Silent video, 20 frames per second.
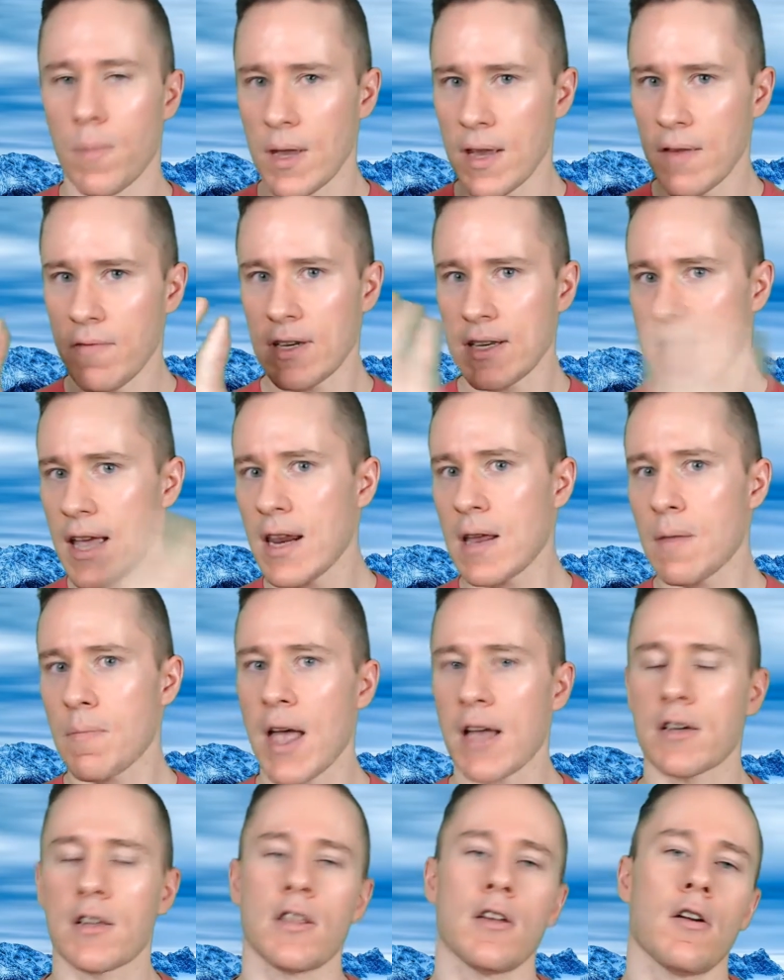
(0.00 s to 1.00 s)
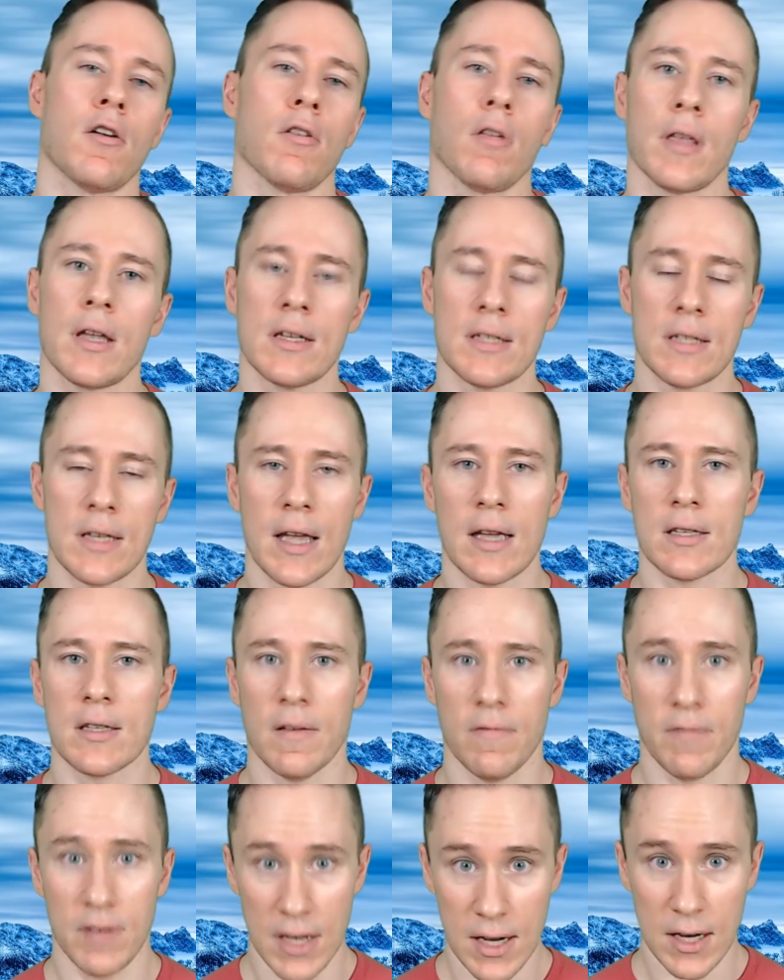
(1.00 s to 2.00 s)
even dating back to the earliest days
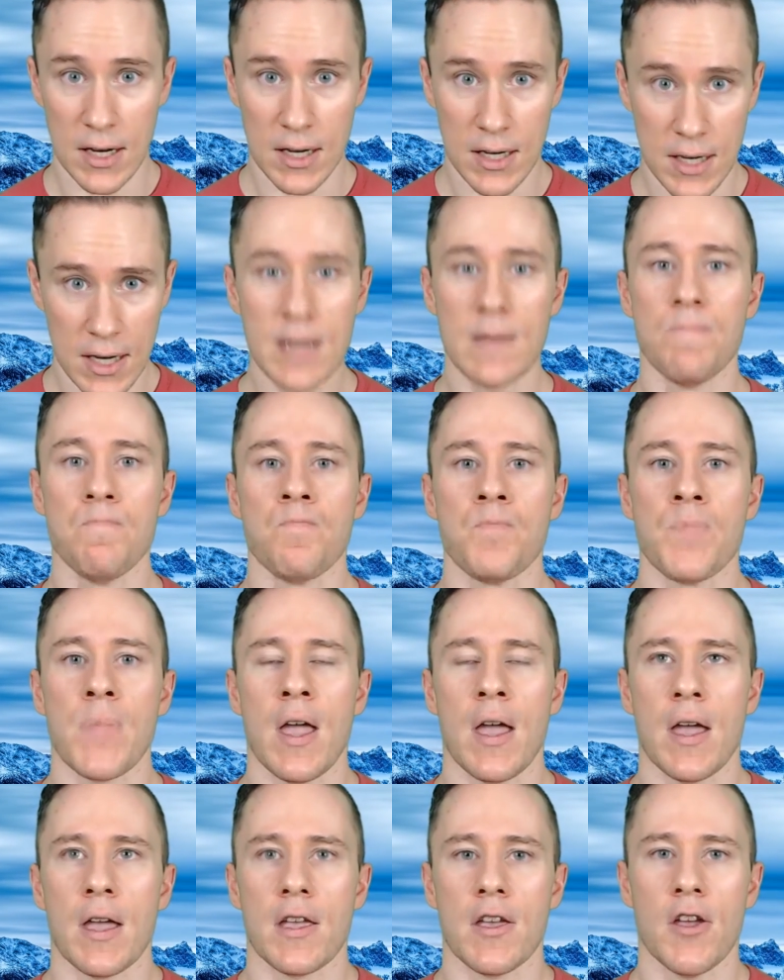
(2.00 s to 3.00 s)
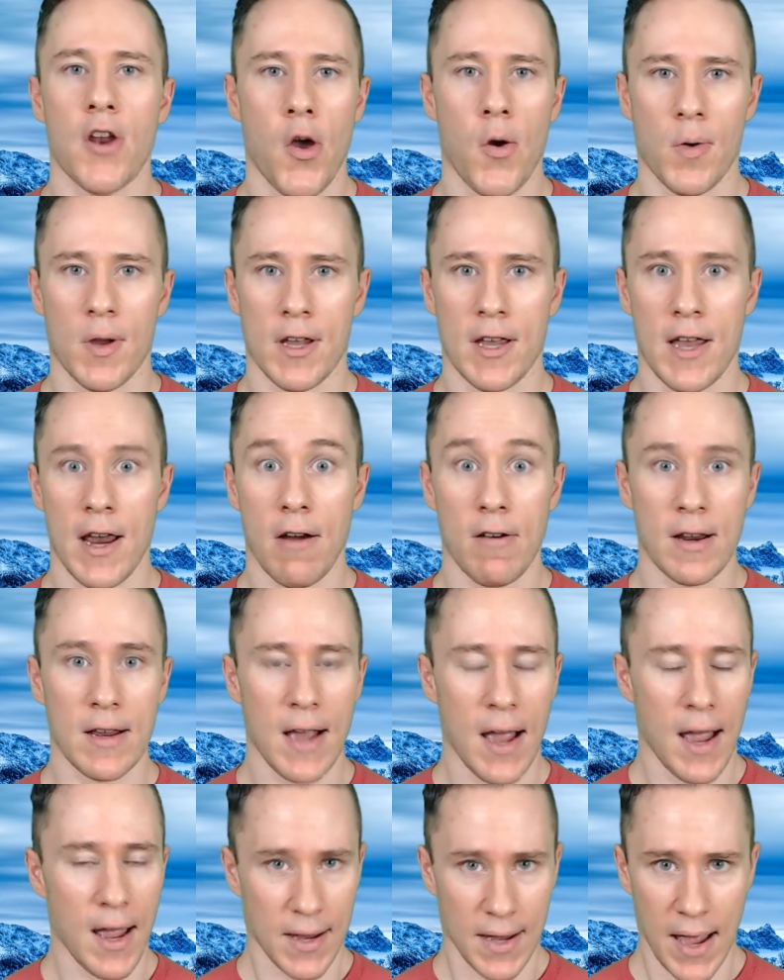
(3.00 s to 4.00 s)
of D&D, you know, Gary
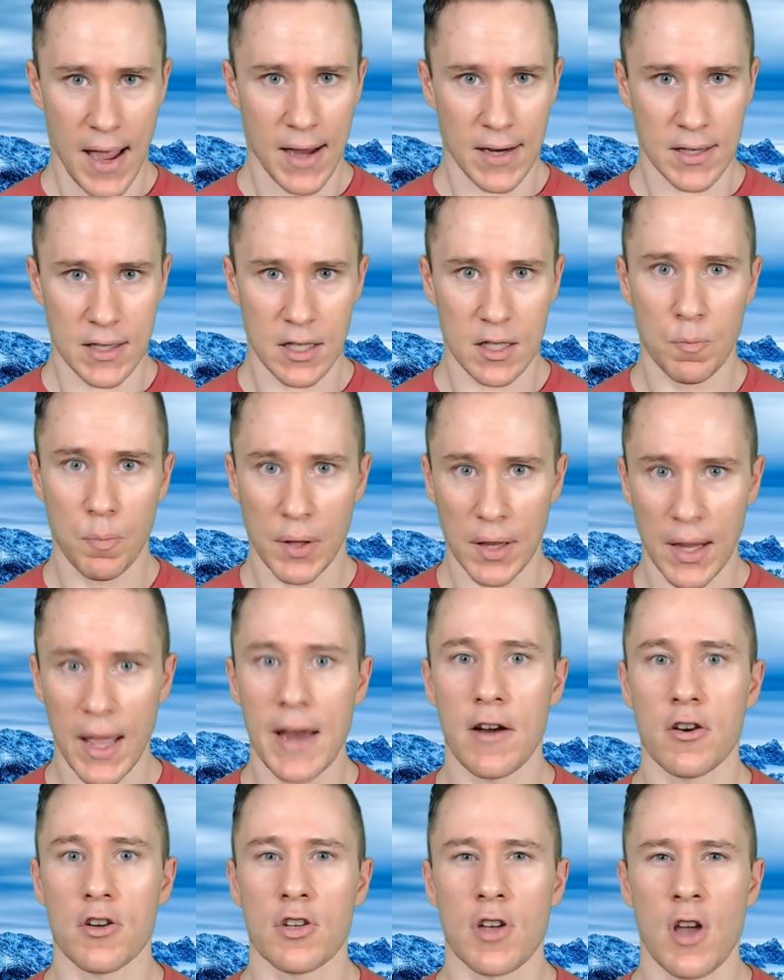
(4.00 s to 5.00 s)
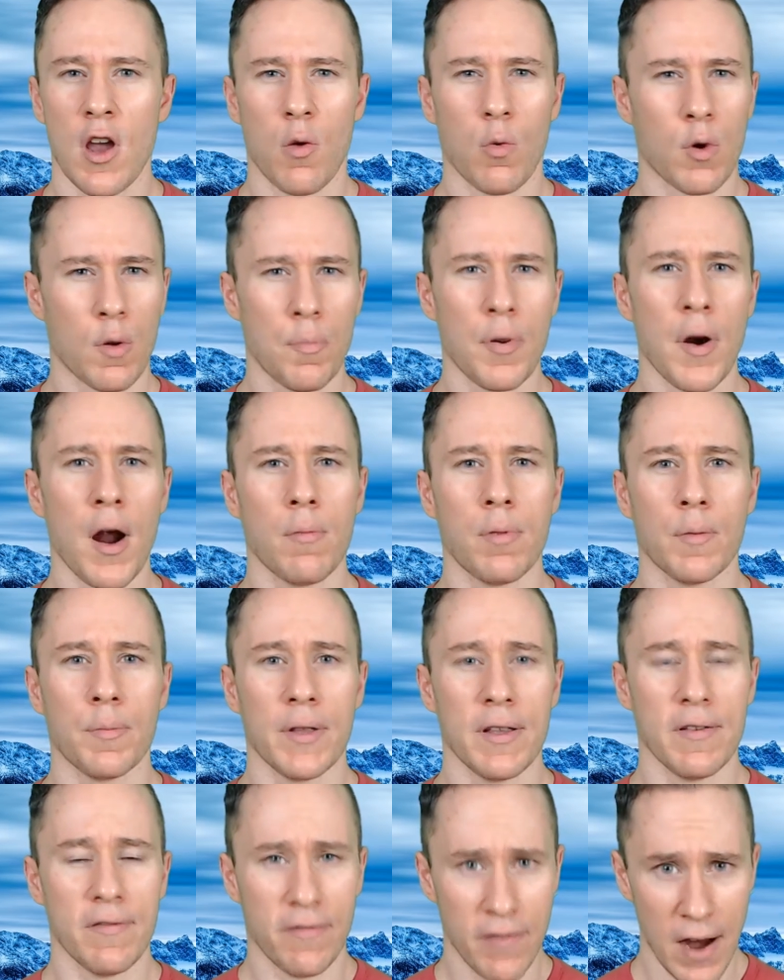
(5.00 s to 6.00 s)
Gygax's players were
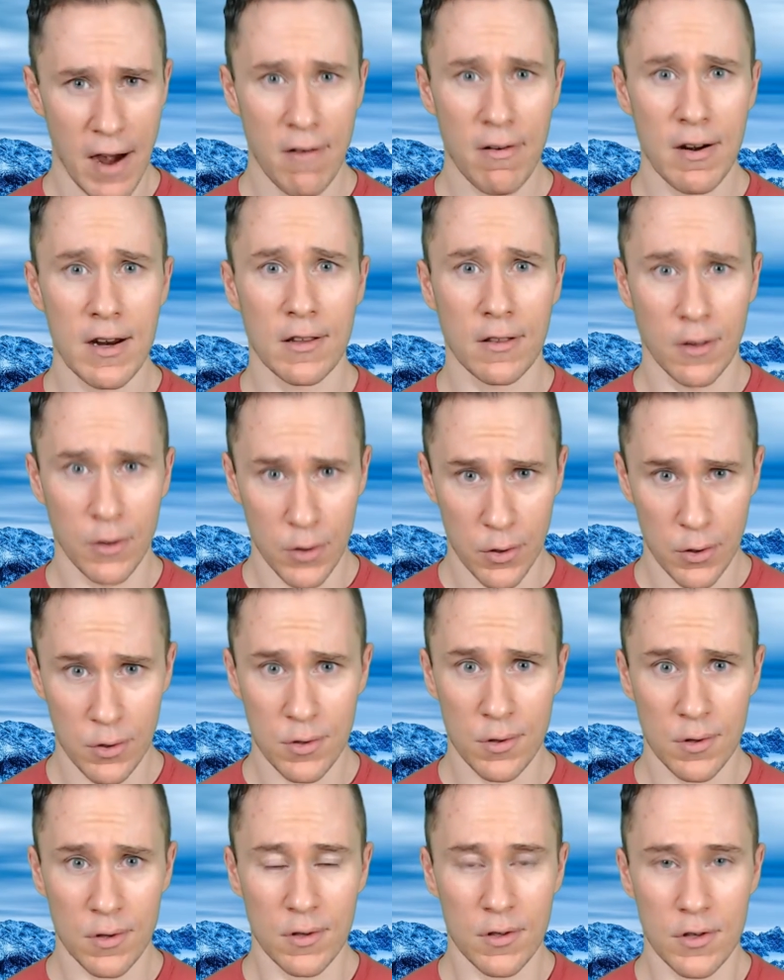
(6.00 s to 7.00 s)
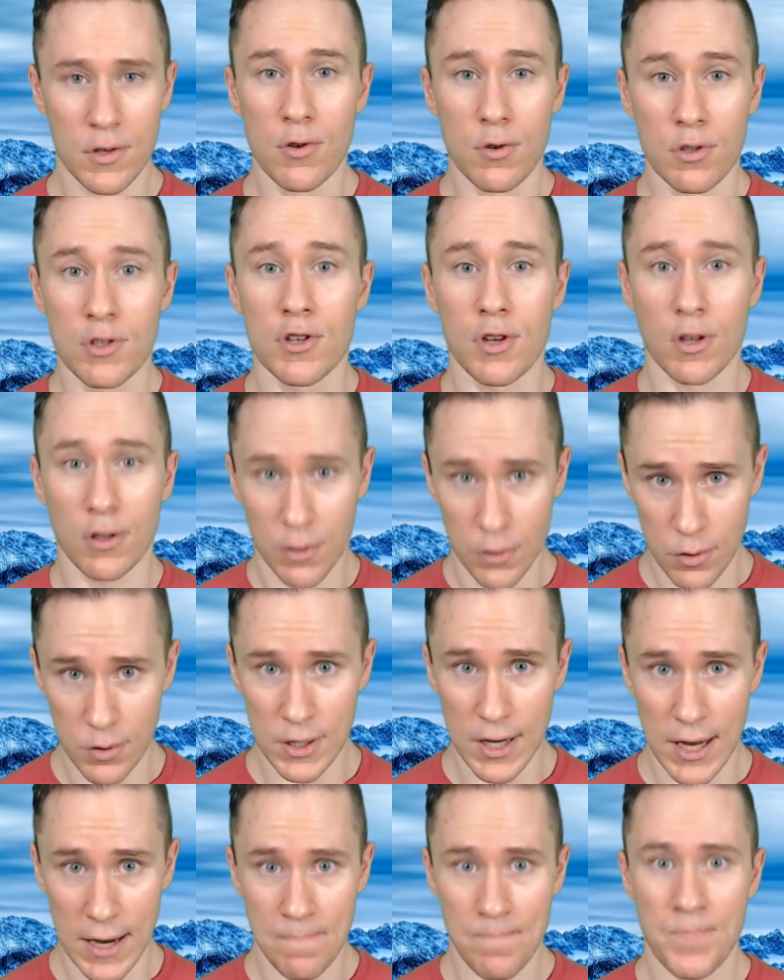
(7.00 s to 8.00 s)
probably very used to
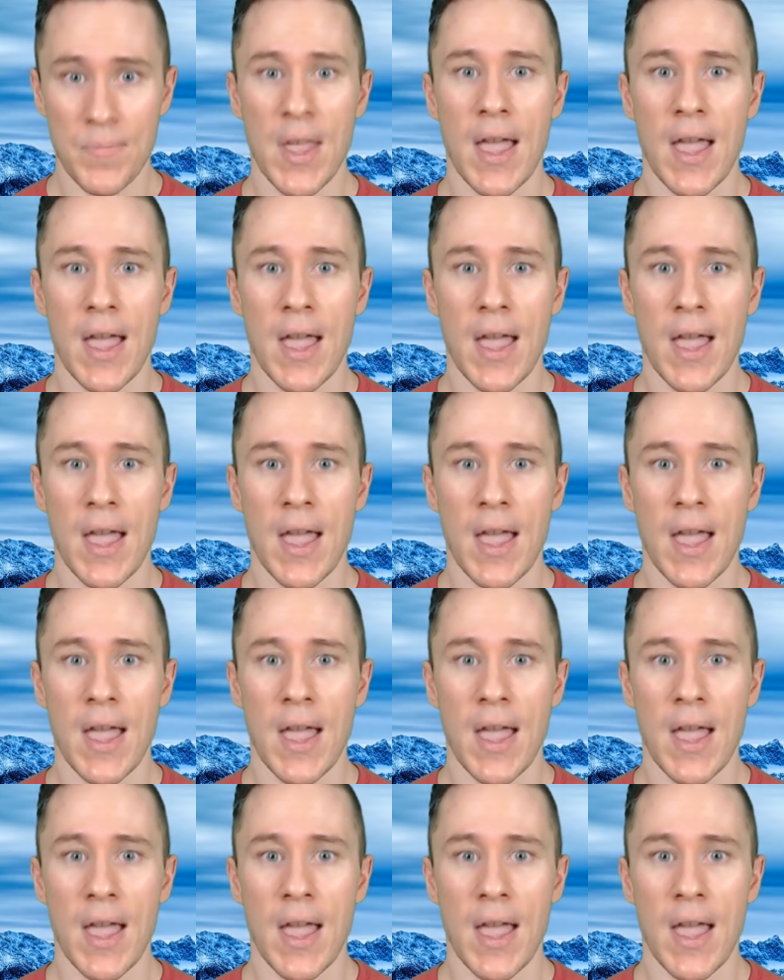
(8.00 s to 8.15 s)
losing.